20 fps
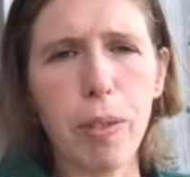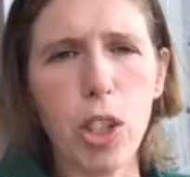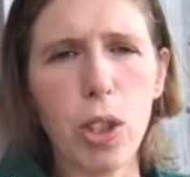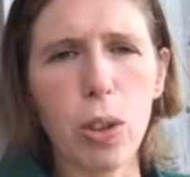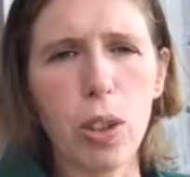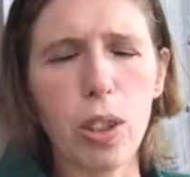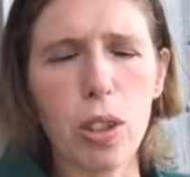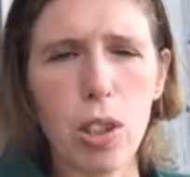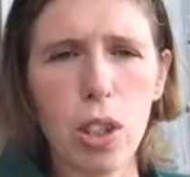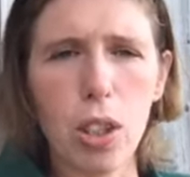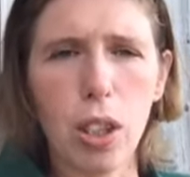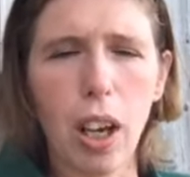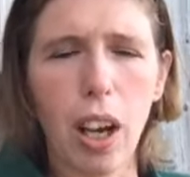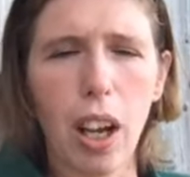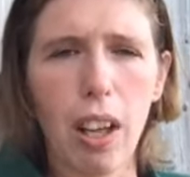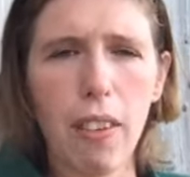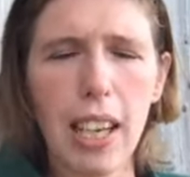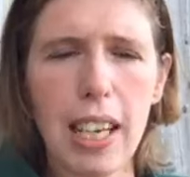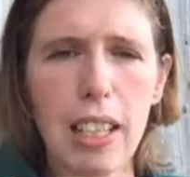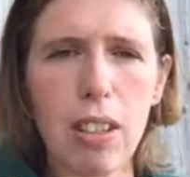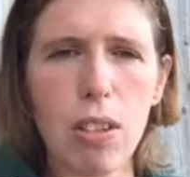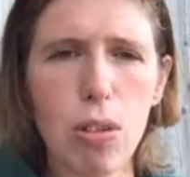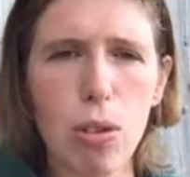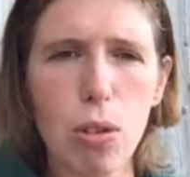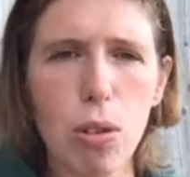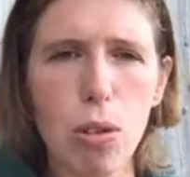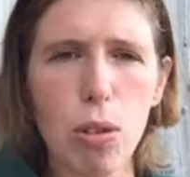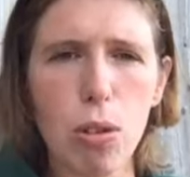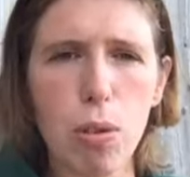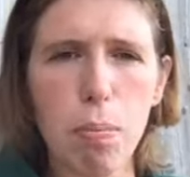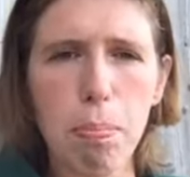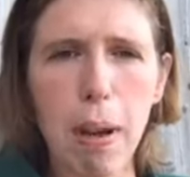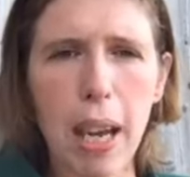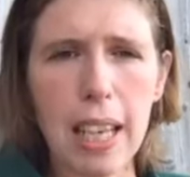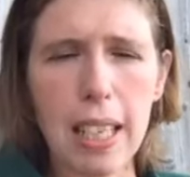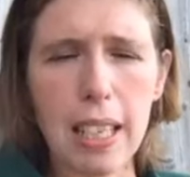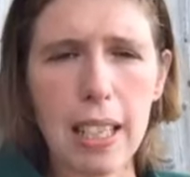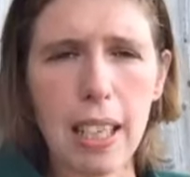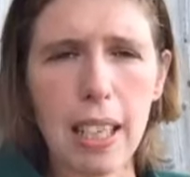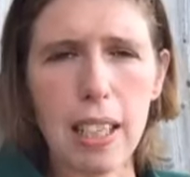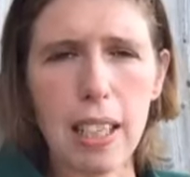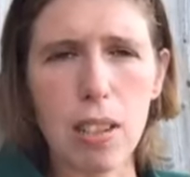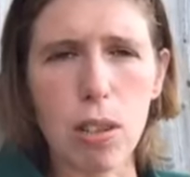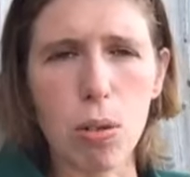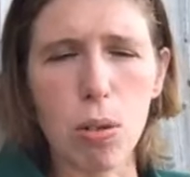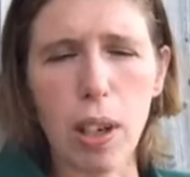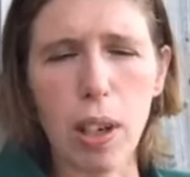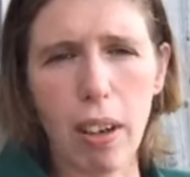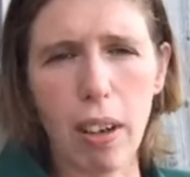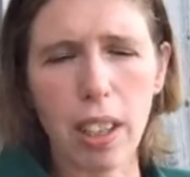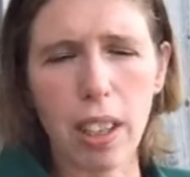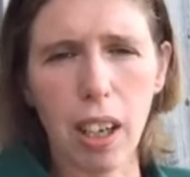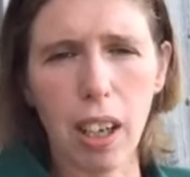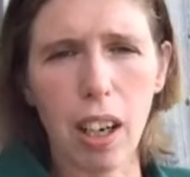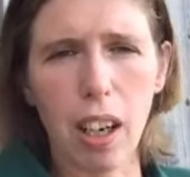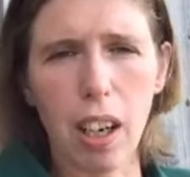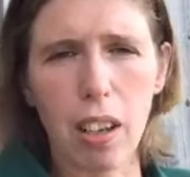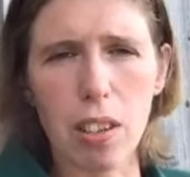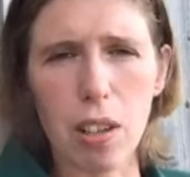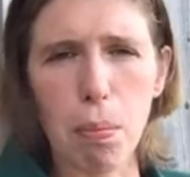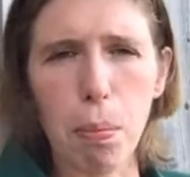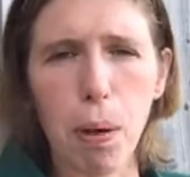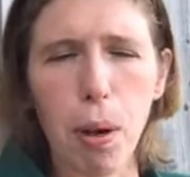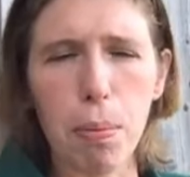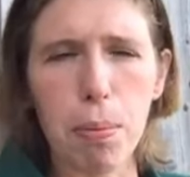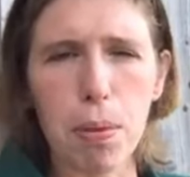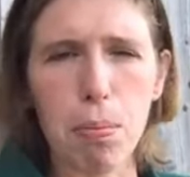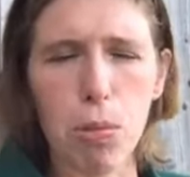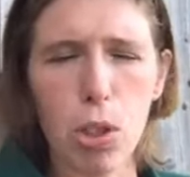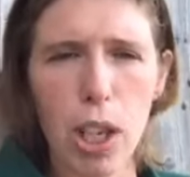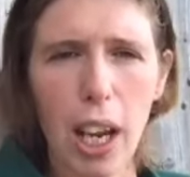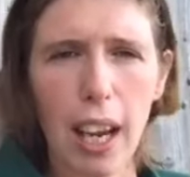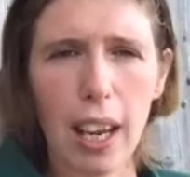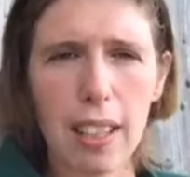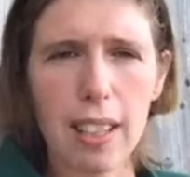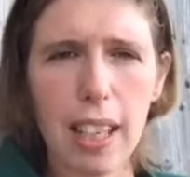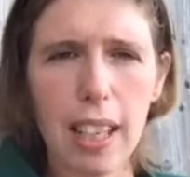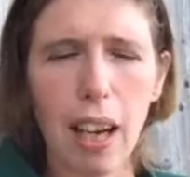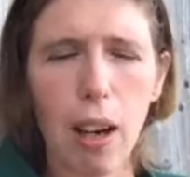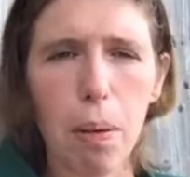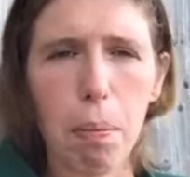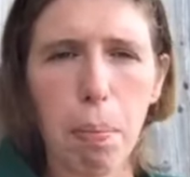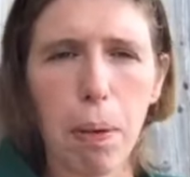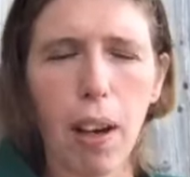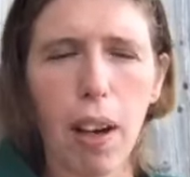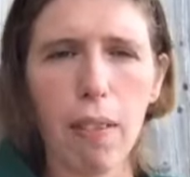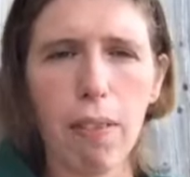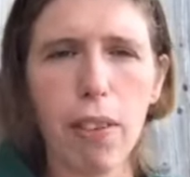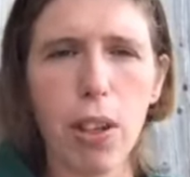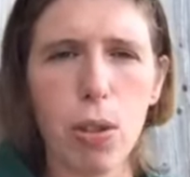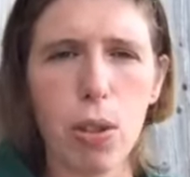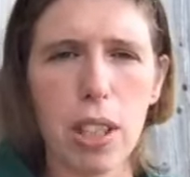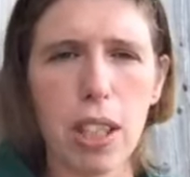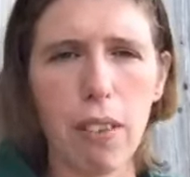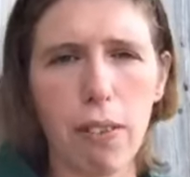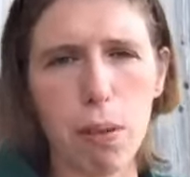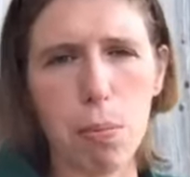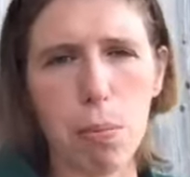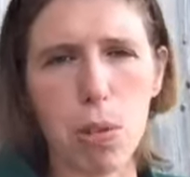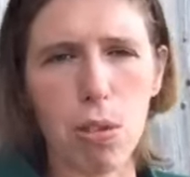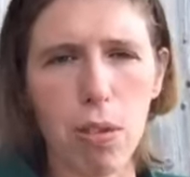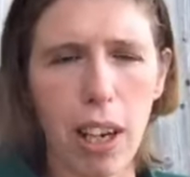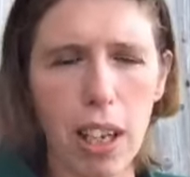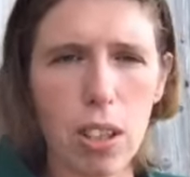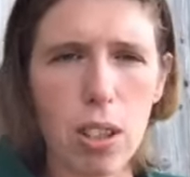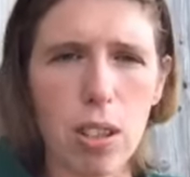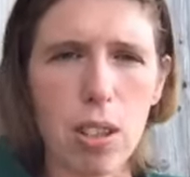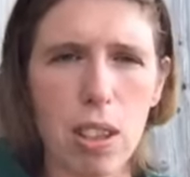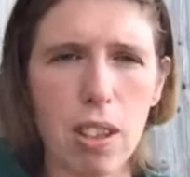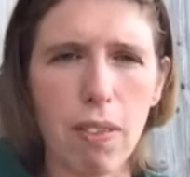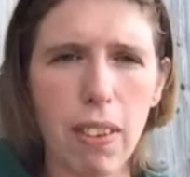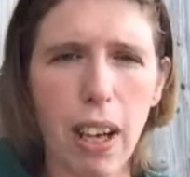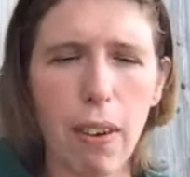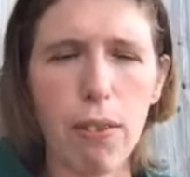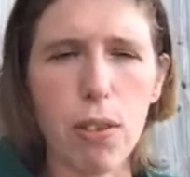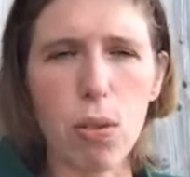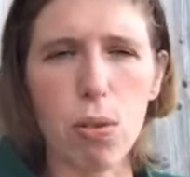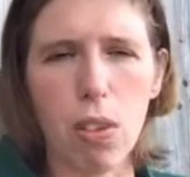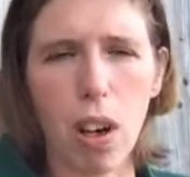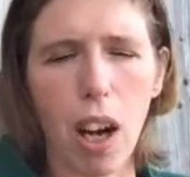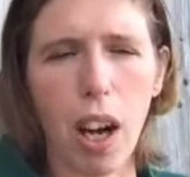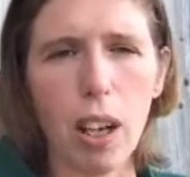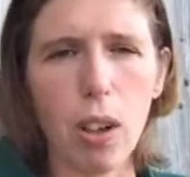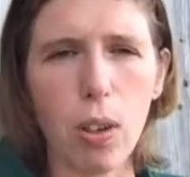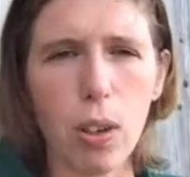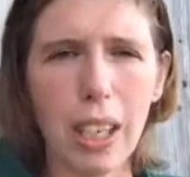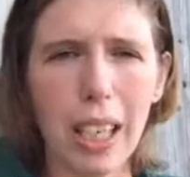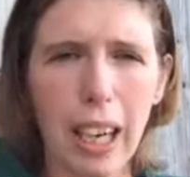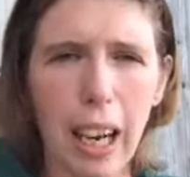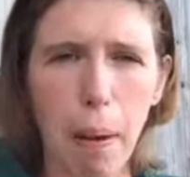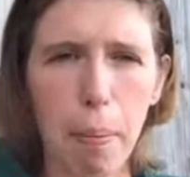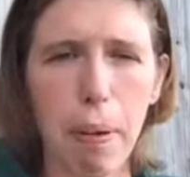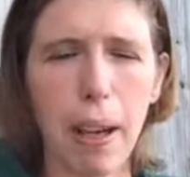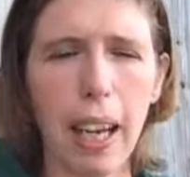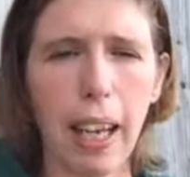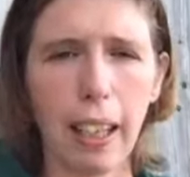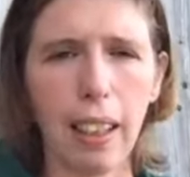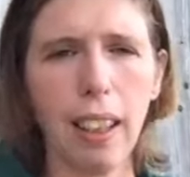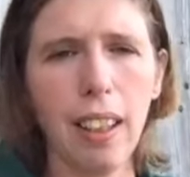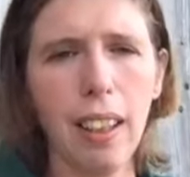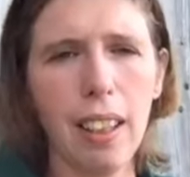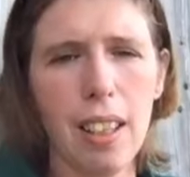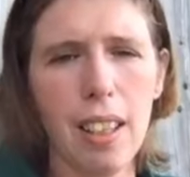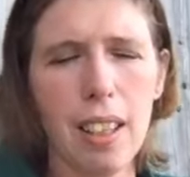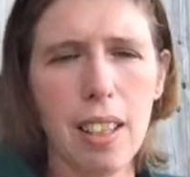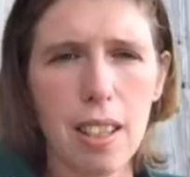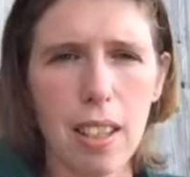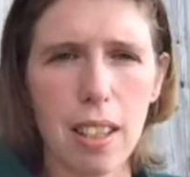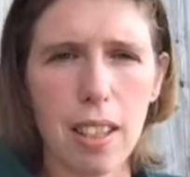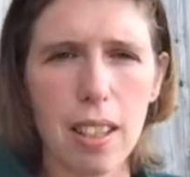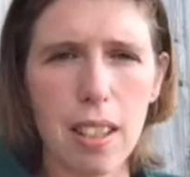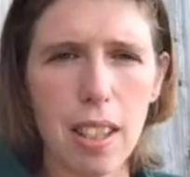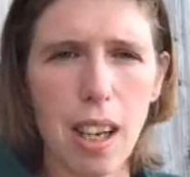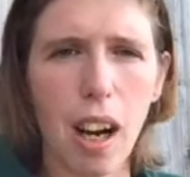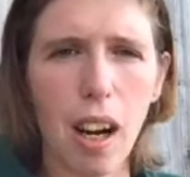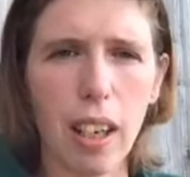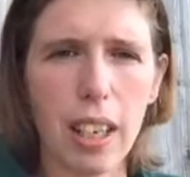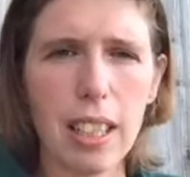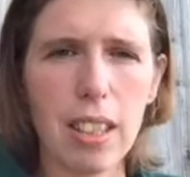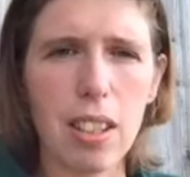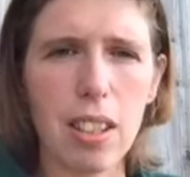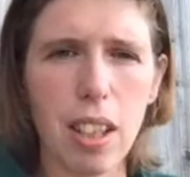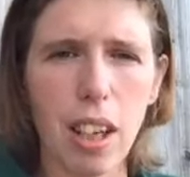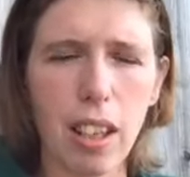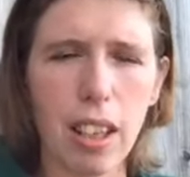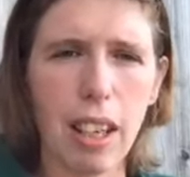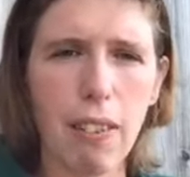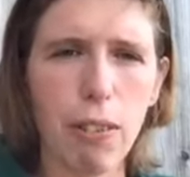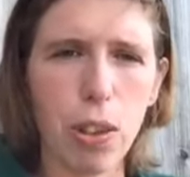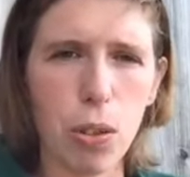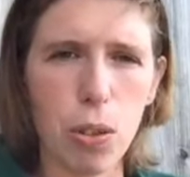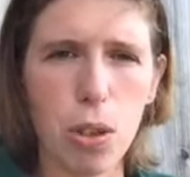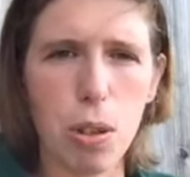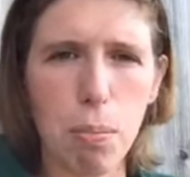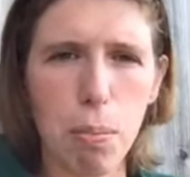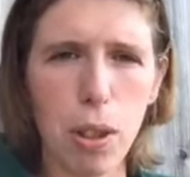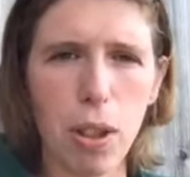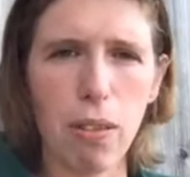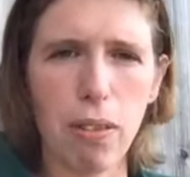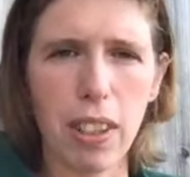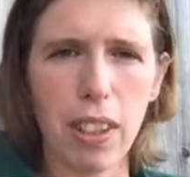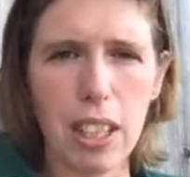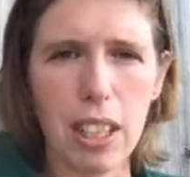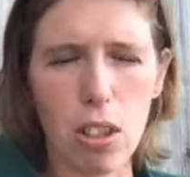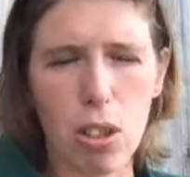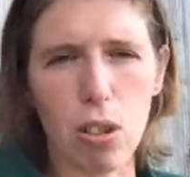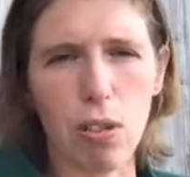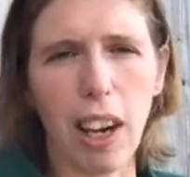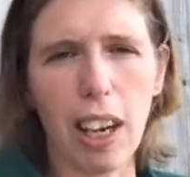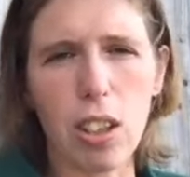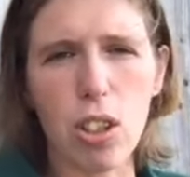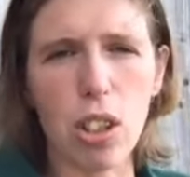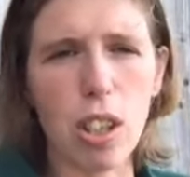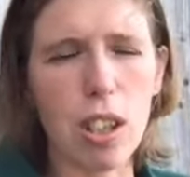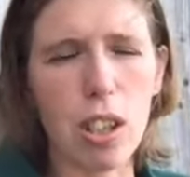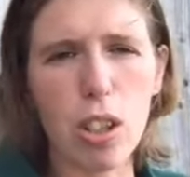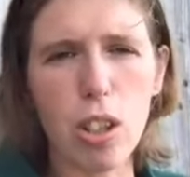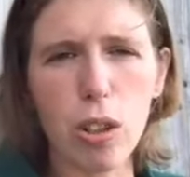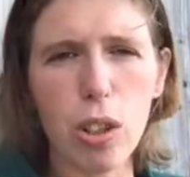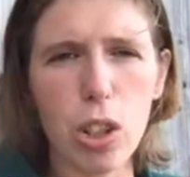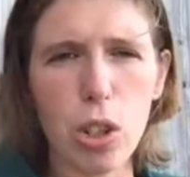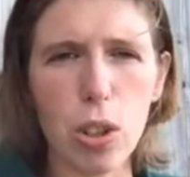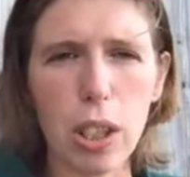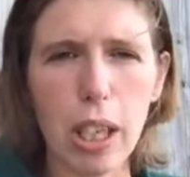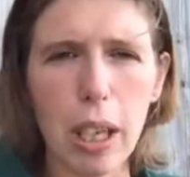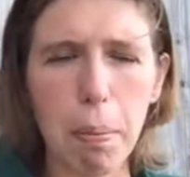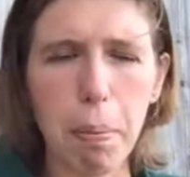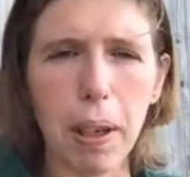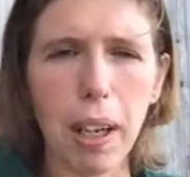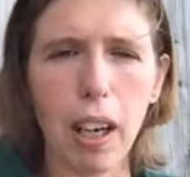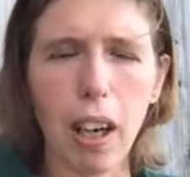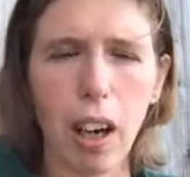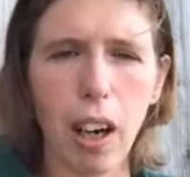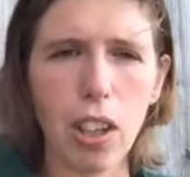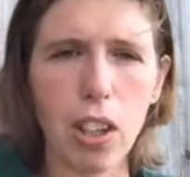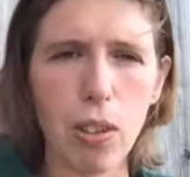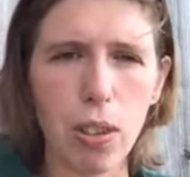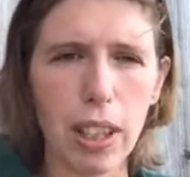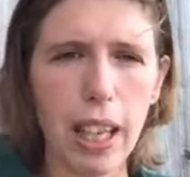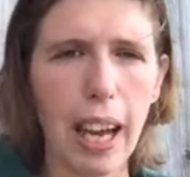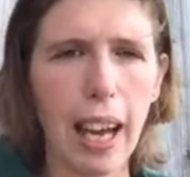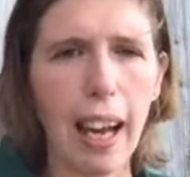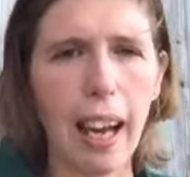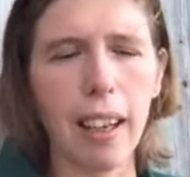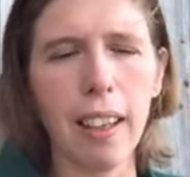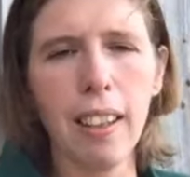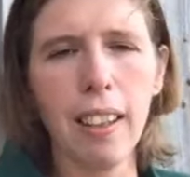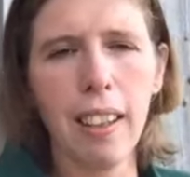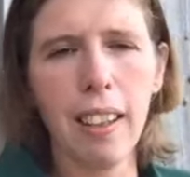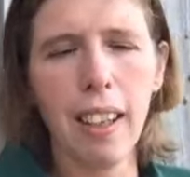You can do kind of indoor mazes or out in the garden, pop some chairs out and blindfold and give them directions of left or right, or clapping to the side so they've got to move in each direction. And as long as you're keeping an eye and you're there